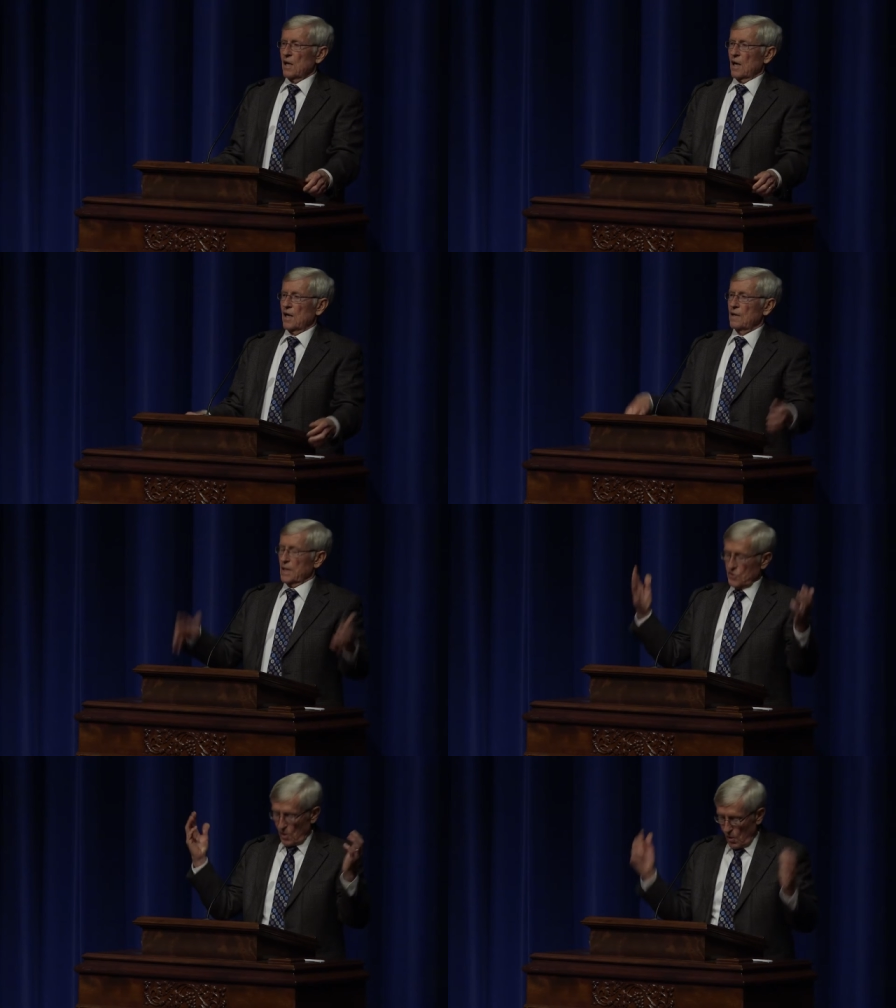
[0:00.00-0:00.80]
Uh,
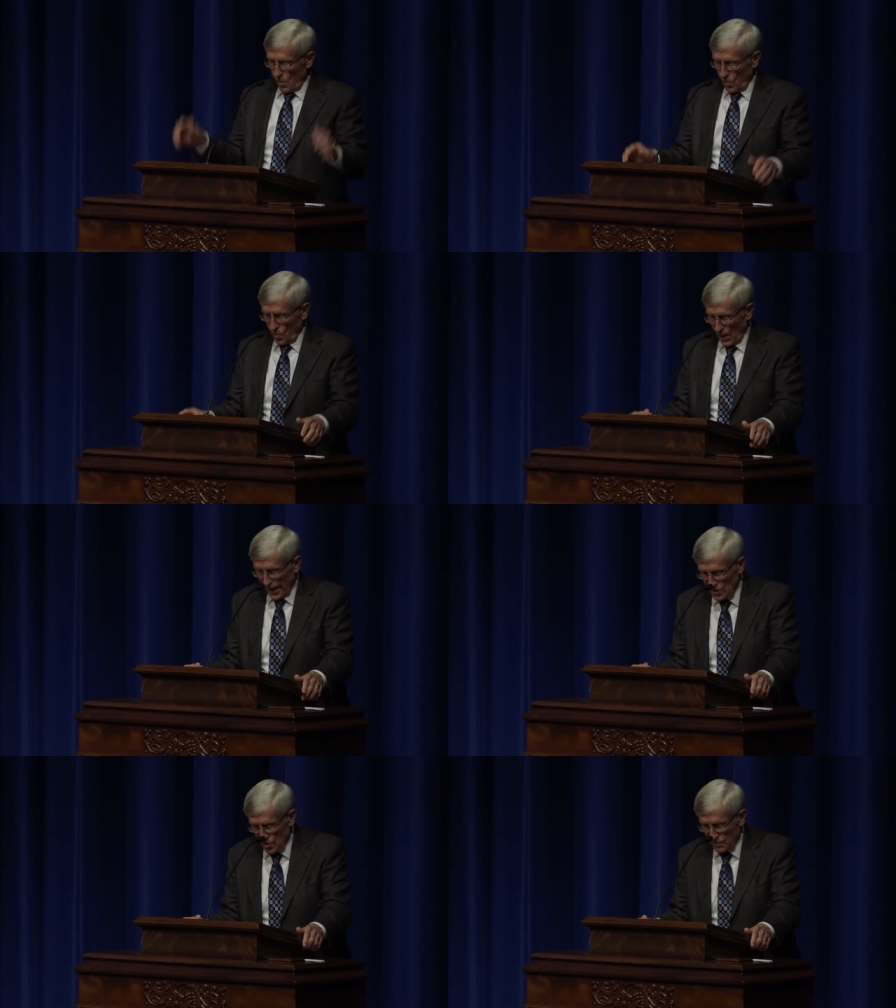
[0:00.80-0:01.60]
it's a whole
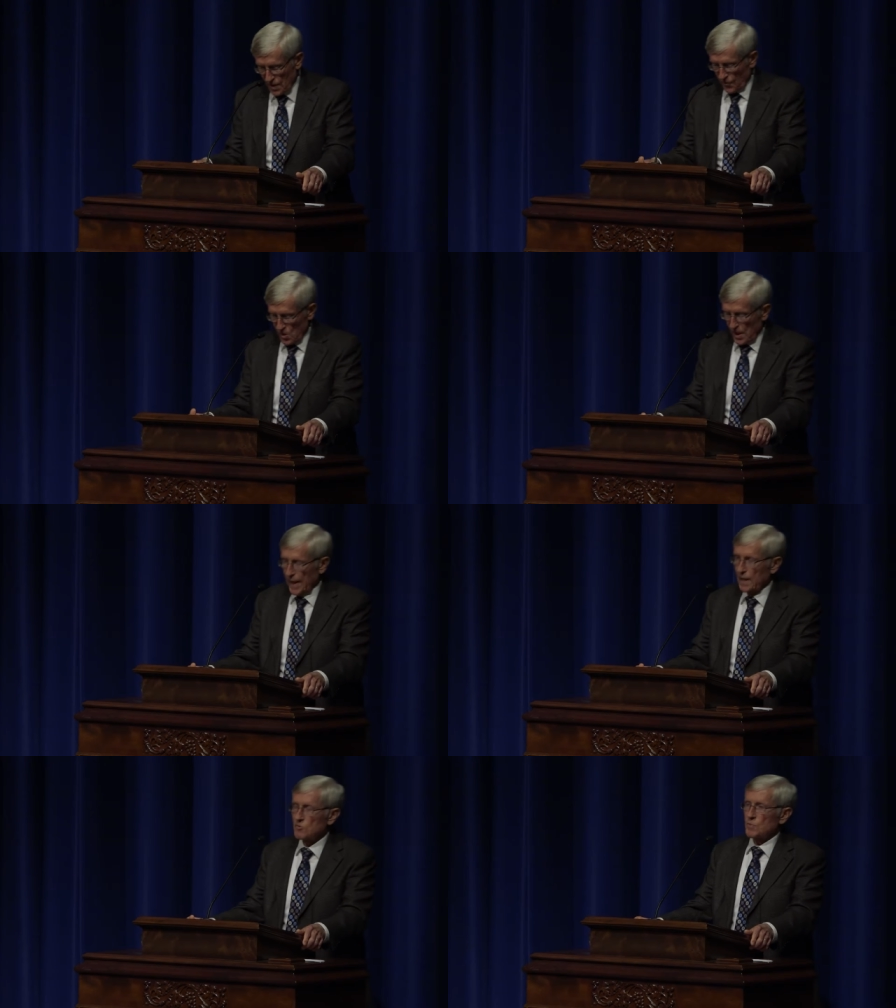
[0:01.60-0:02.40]
range of different
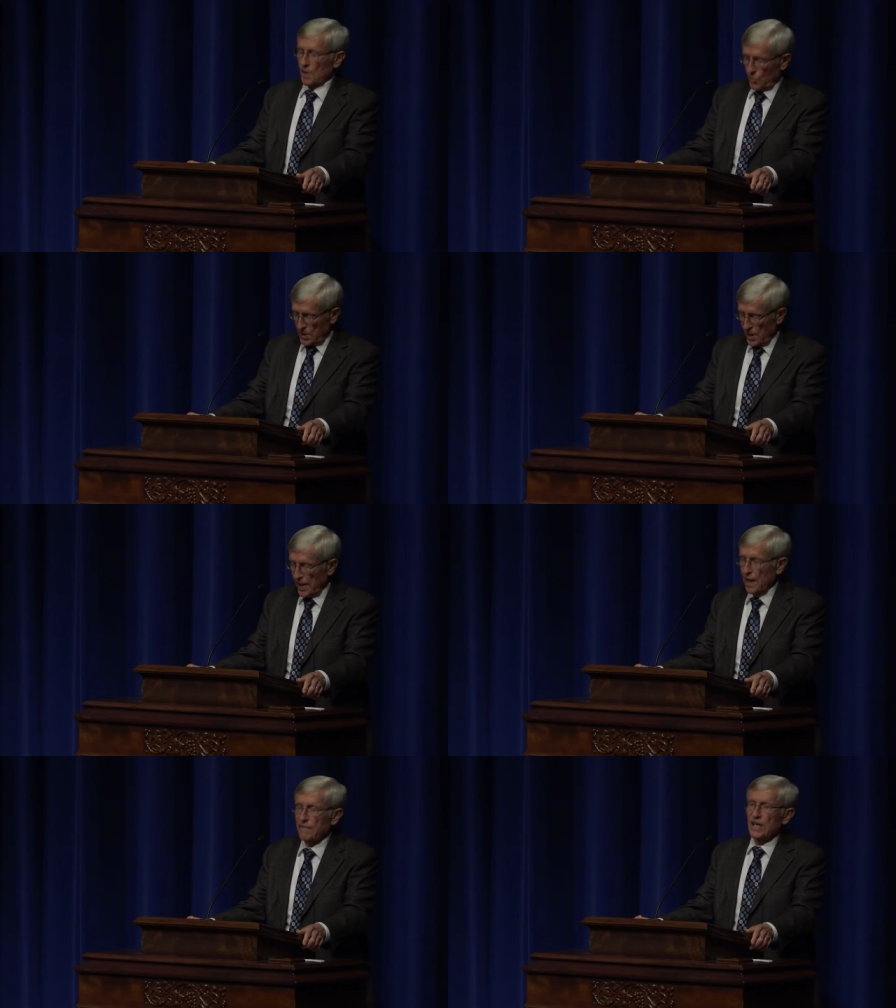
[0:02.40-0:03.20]
names, but what
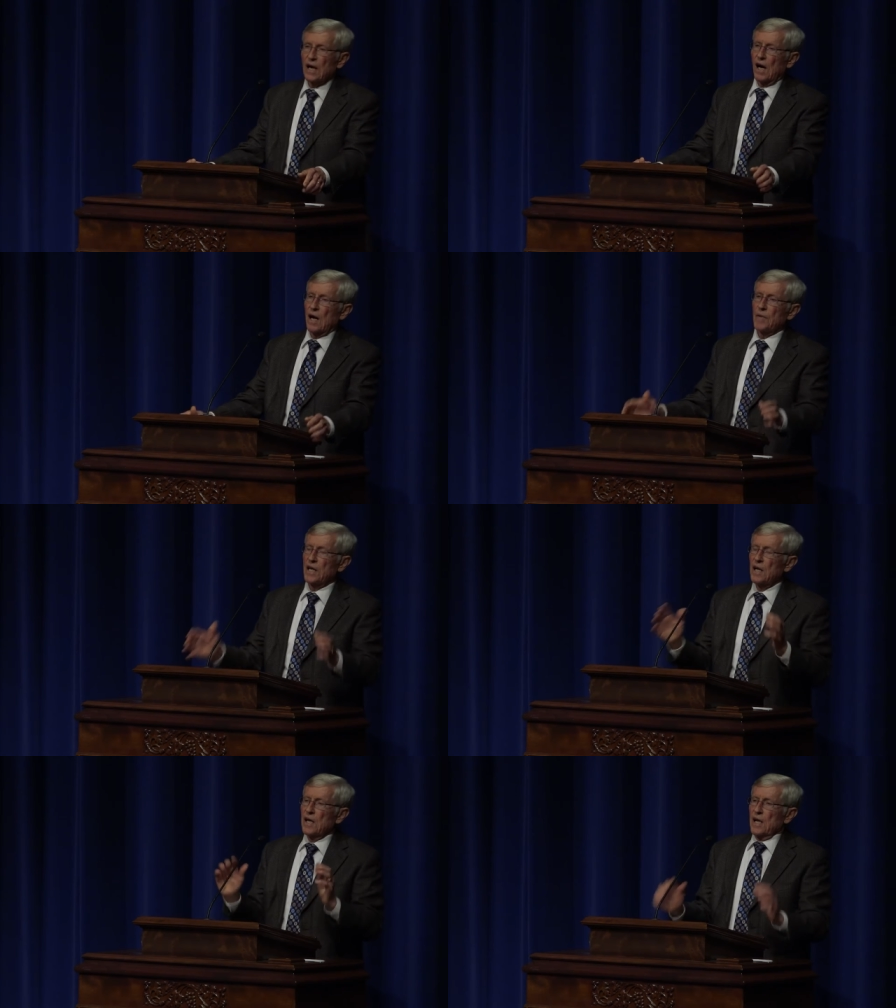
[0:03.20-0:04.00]
they have in common